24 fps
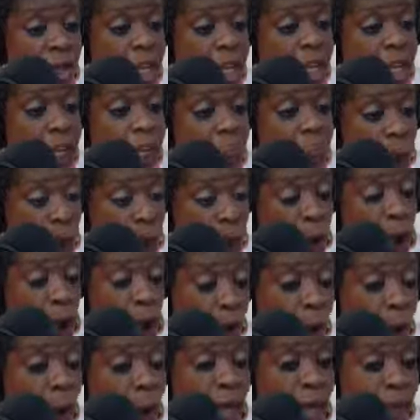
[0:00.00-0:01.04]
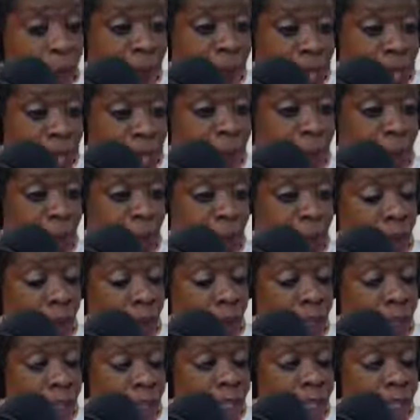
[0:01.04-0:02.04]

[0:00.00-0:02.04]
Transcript: the poor white people,